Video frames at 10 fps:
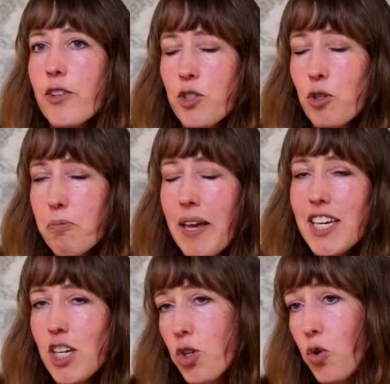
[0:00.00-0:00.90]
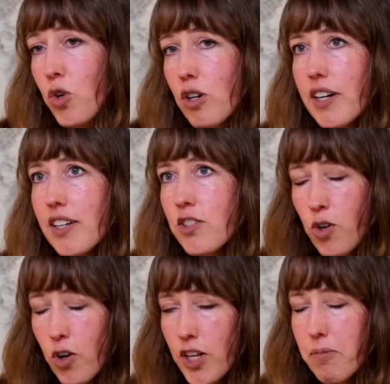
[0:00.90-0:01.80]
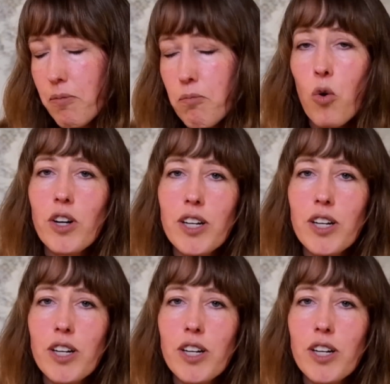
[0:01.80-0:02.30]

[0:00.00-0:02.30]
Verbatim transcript: to make your startup more